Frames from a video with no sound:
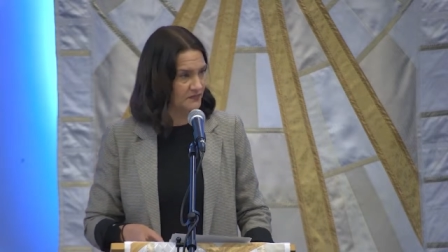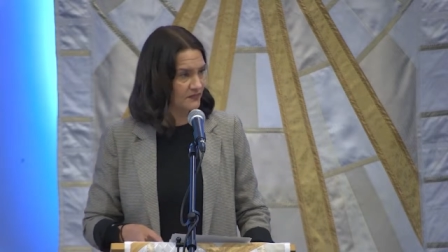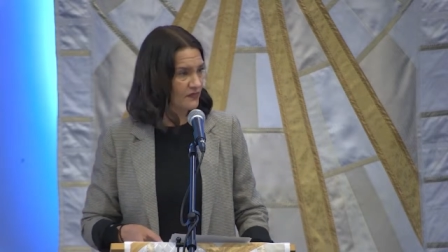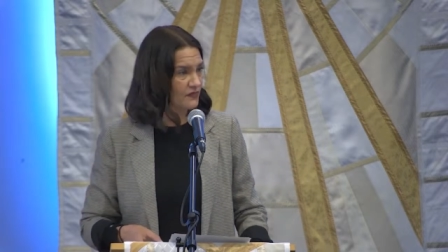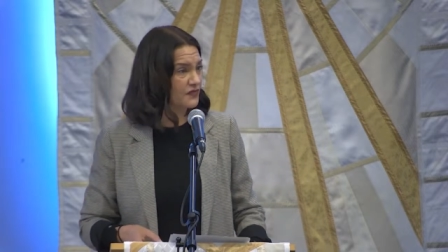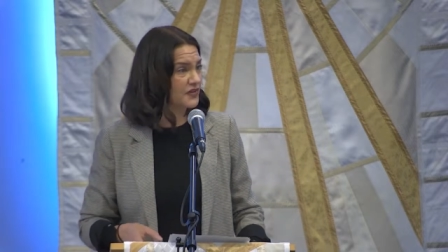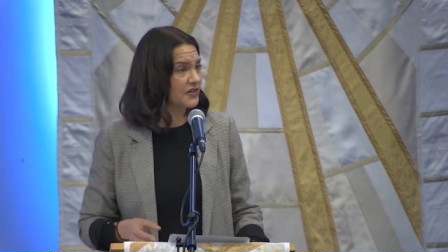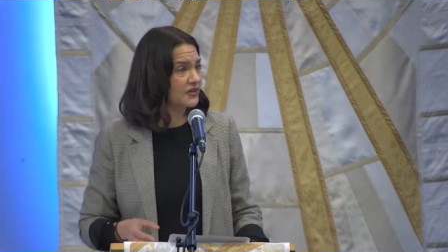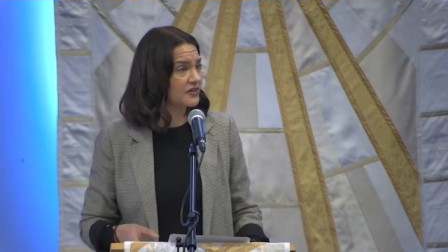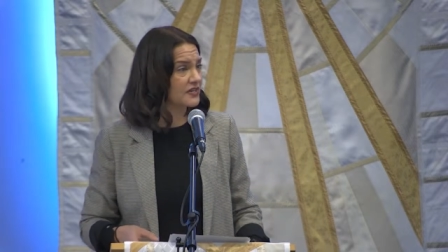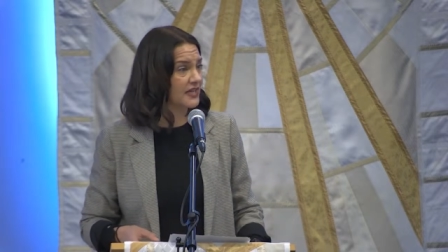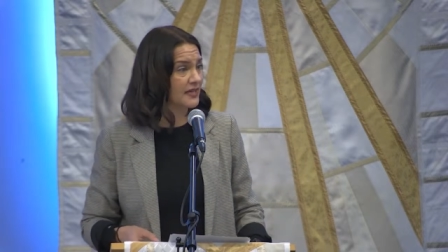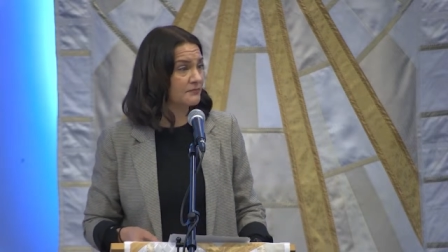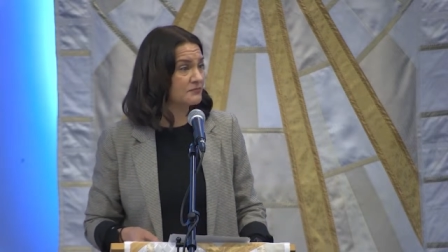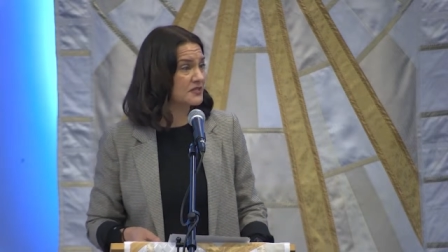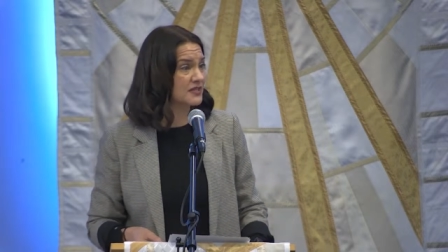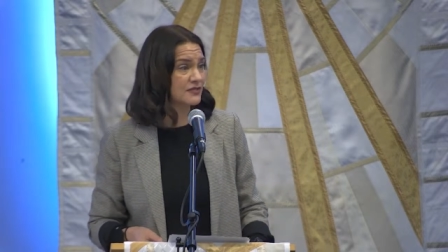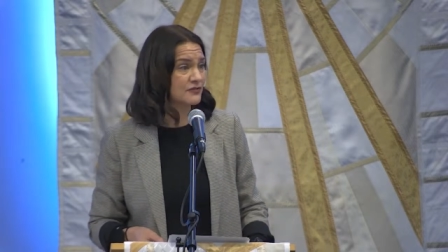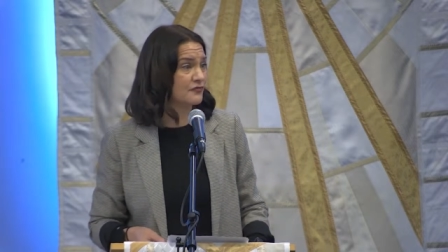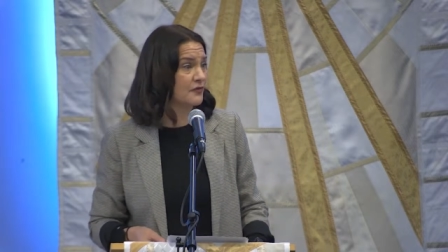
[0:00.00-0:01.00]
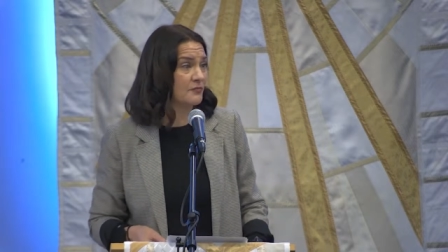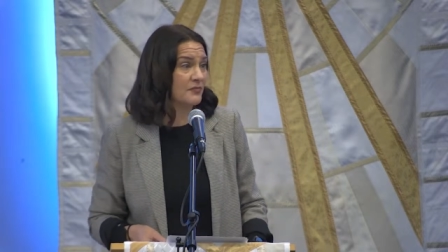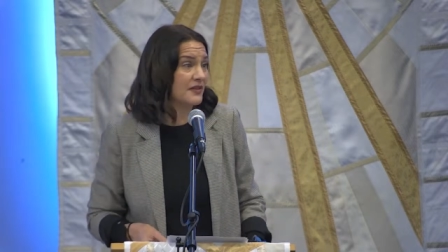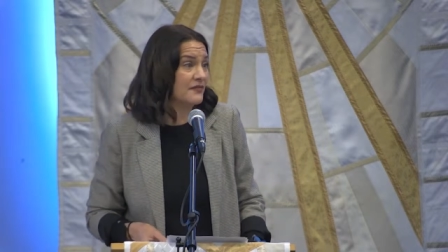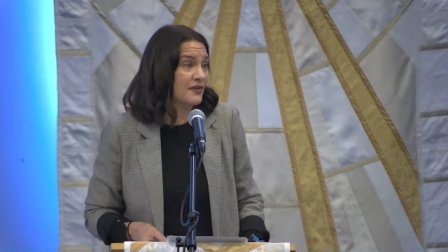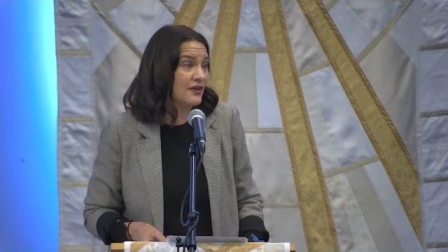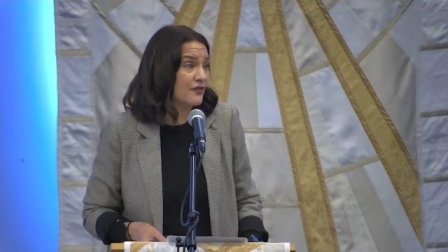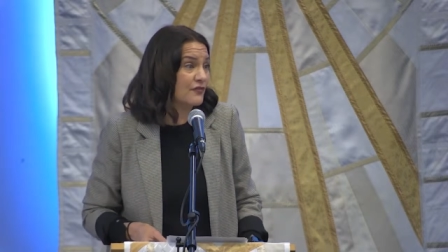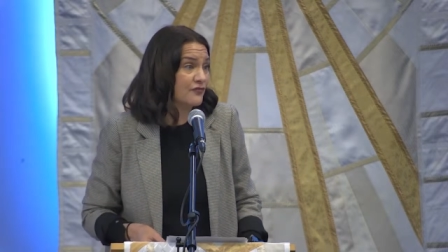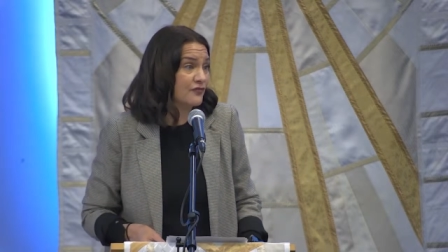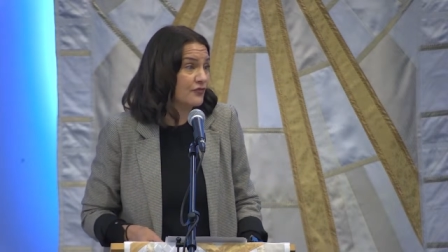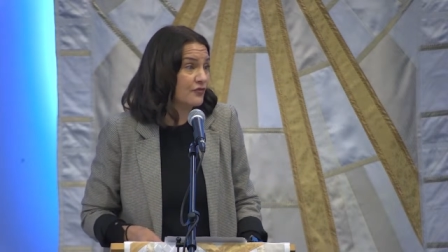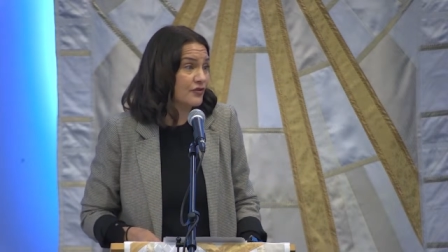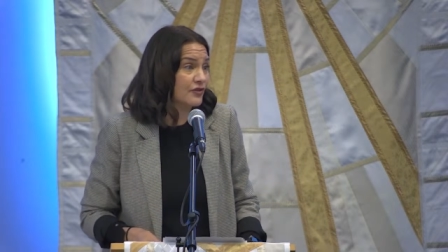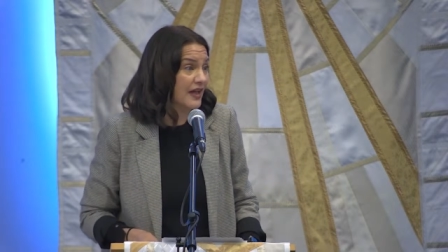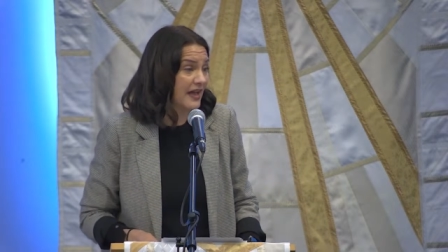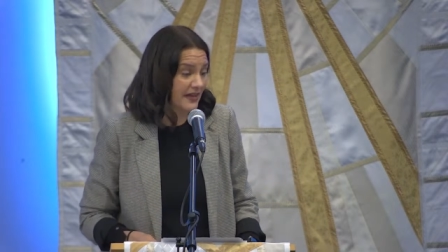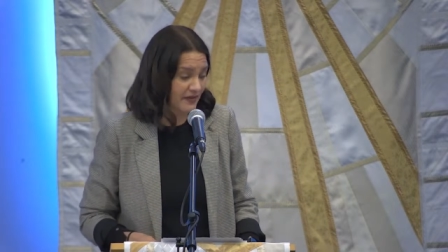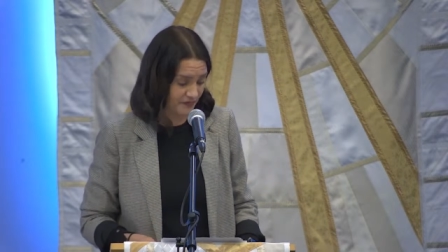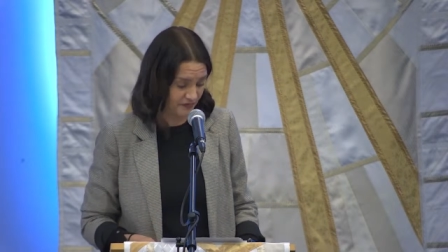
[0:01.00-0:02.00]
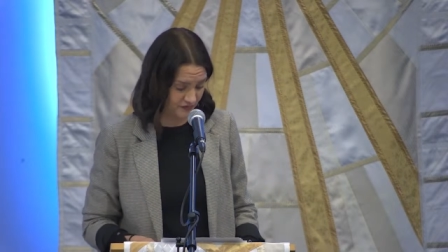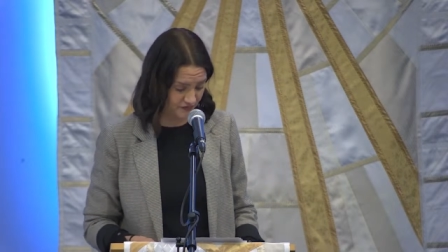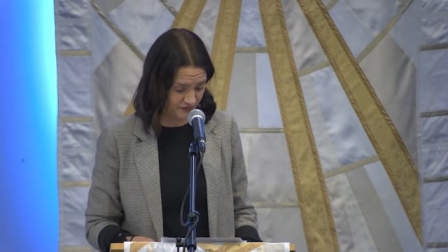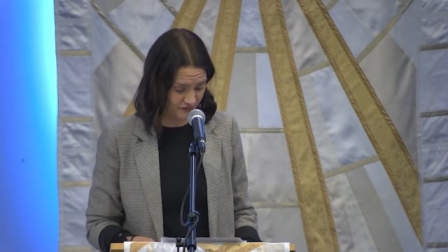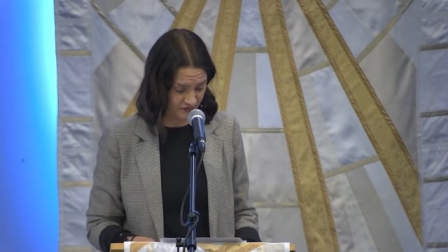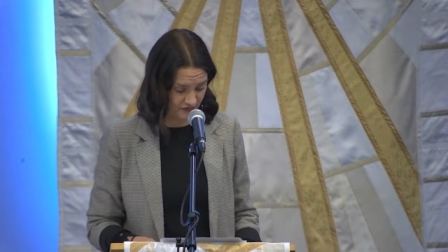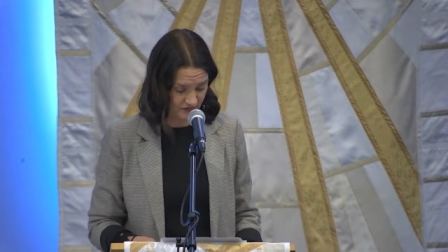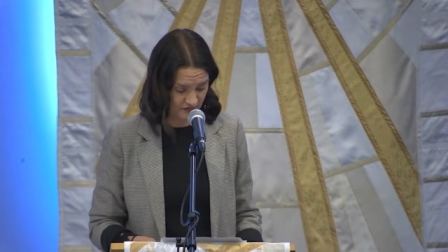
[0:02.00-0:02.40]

Fear keeps us from living a full life.